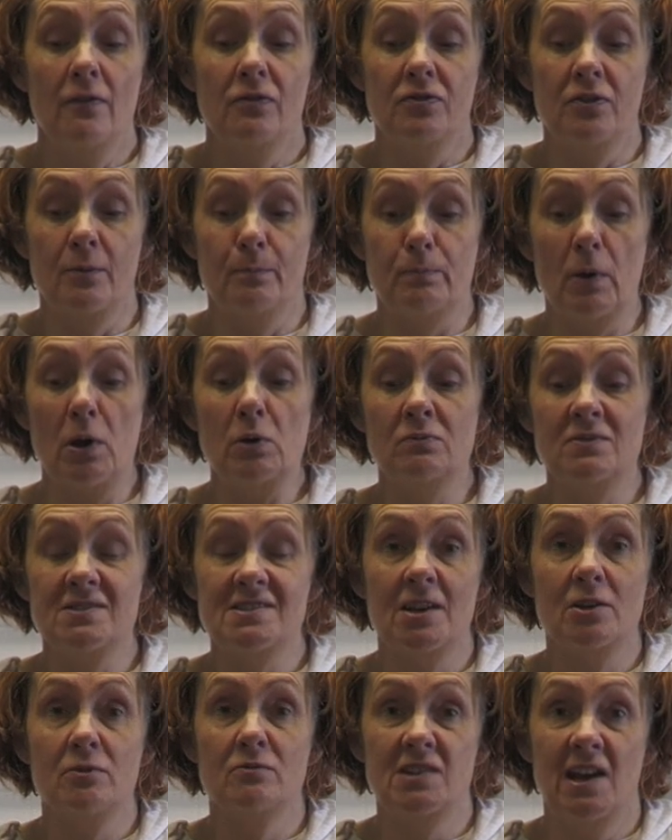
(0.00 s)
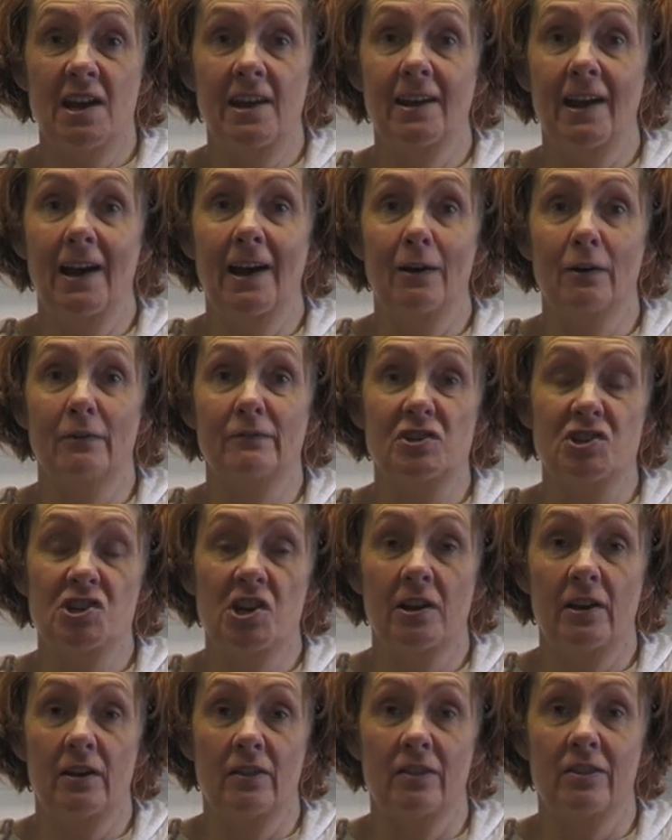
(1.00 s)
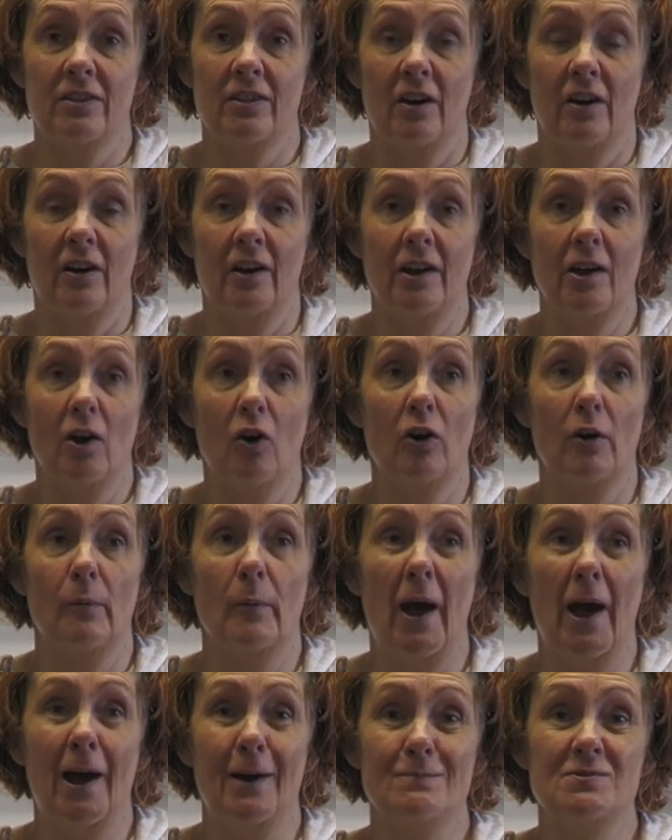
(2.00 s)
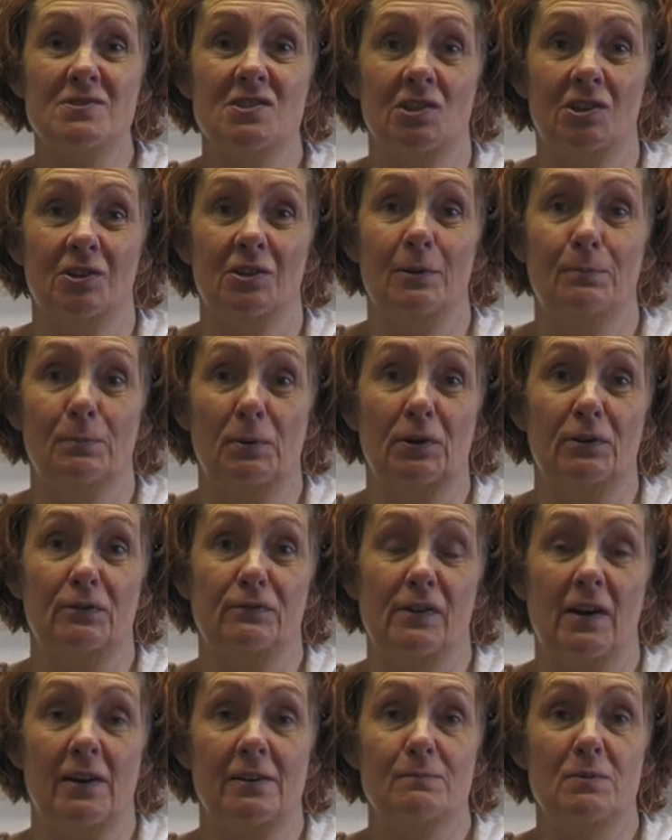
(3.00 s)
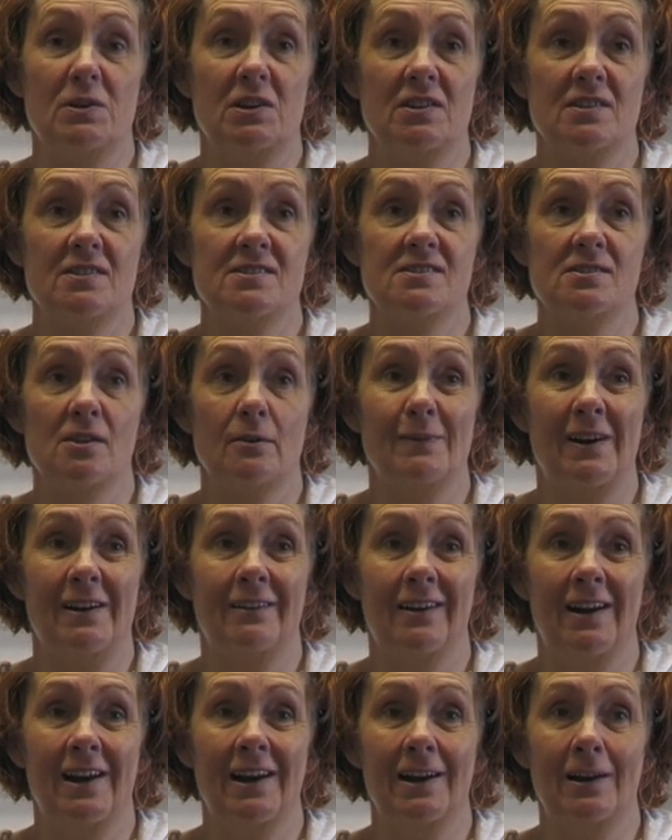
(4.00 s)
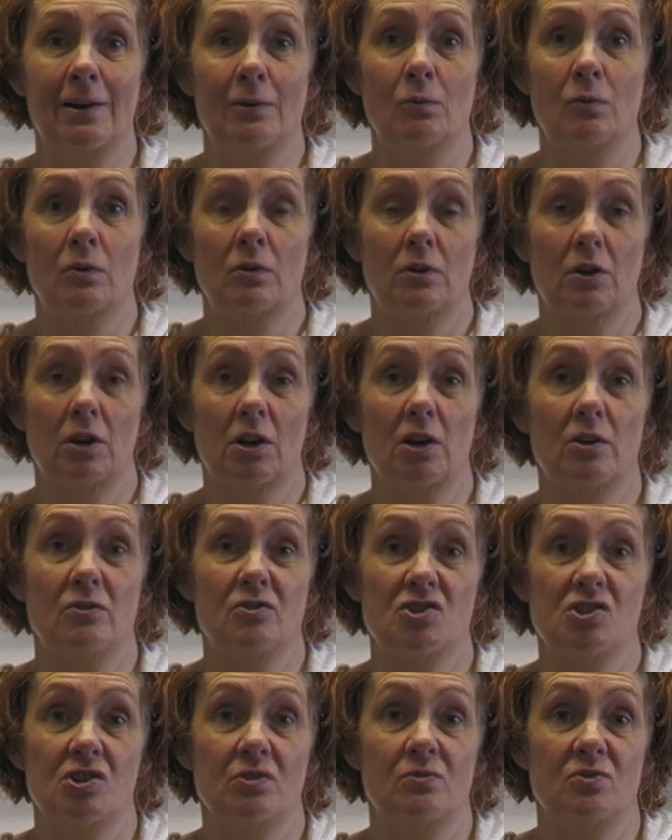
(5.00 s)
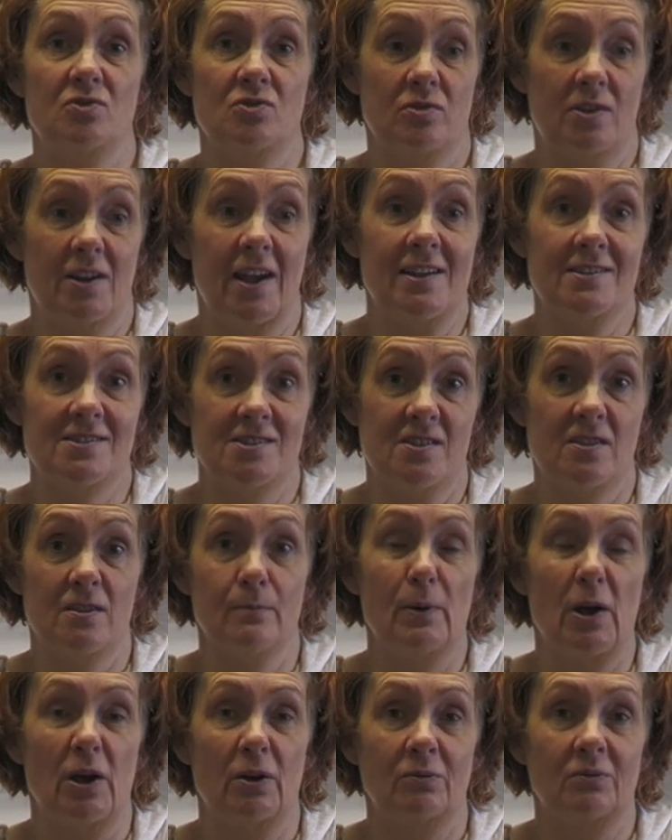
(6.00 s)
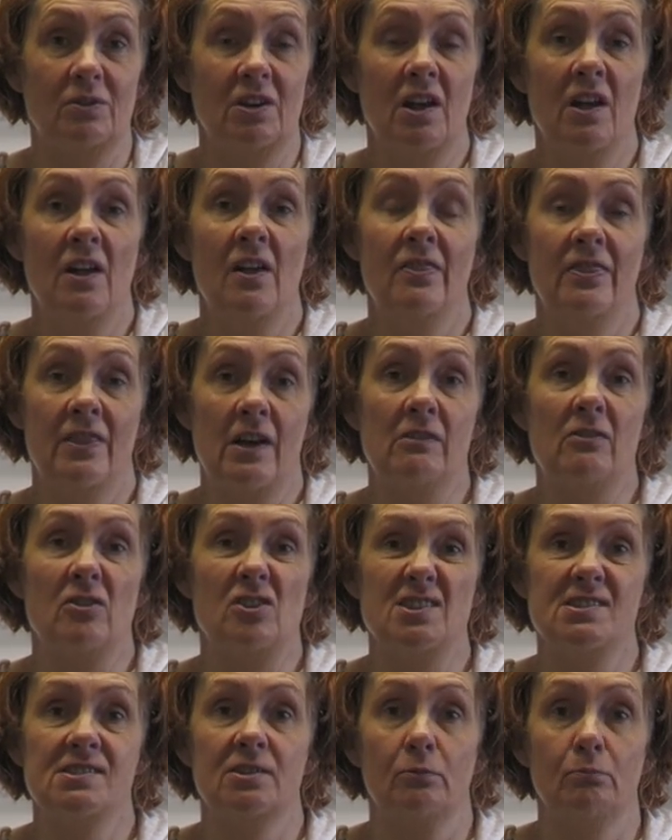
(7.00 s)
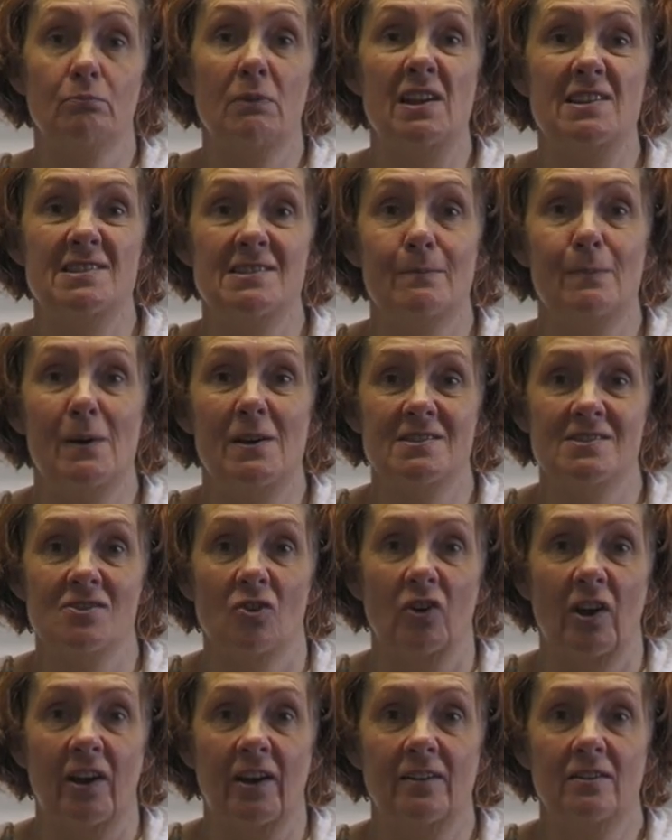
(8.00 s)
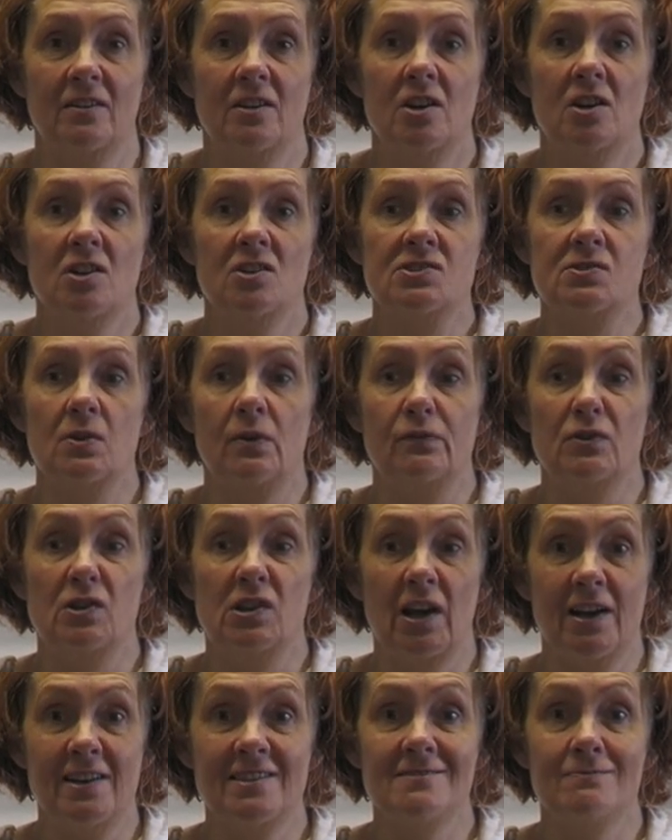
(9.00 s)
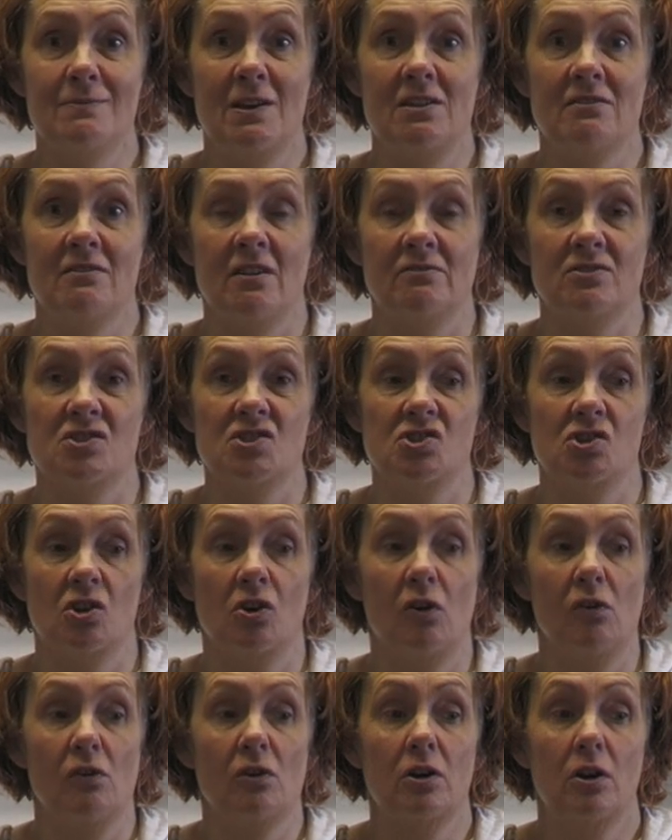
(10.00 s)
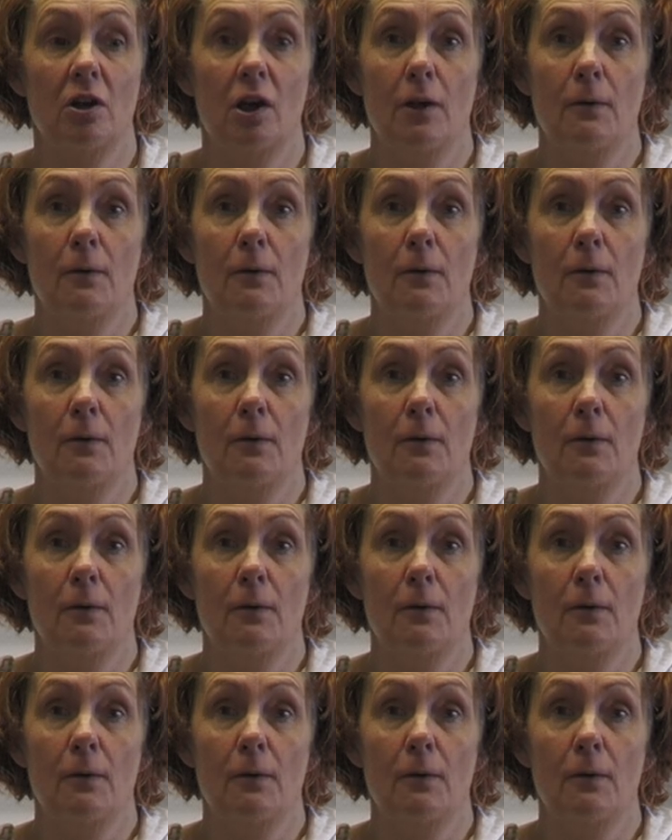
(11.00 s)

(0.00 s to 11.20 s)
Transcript: the bones that you take out of a chicken thigh are absolutely perfect because no matter how close you get to the bone, there are still meaty bits on it. So if you like to make your own stock,